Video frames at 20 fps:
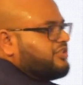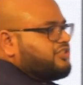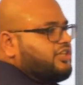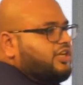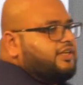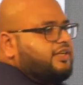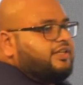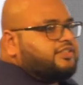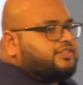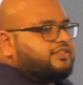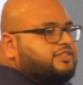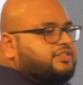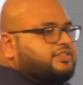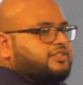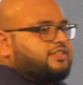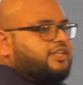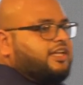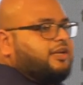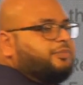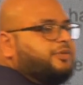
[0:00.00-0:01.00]
journey is
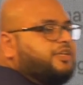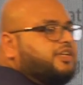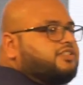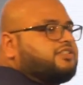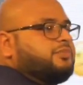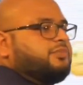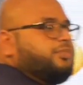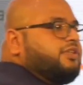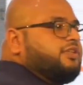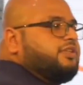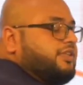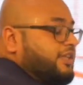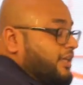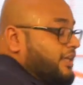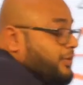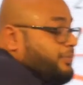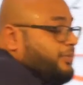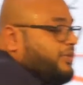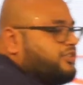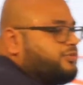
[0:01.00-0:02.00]
helping us
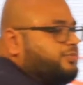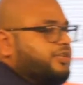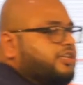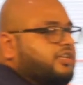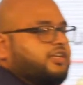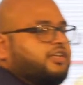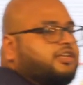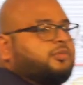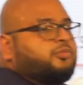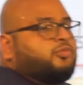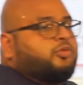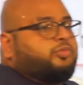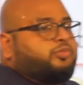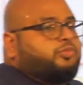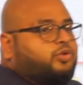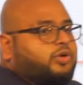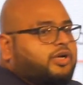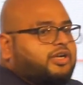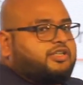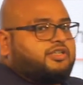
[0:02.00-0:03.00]
be a little more
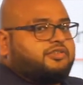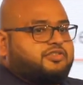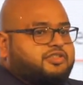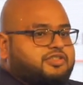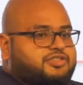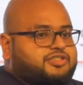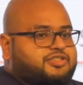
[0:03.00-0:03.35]
proactive in this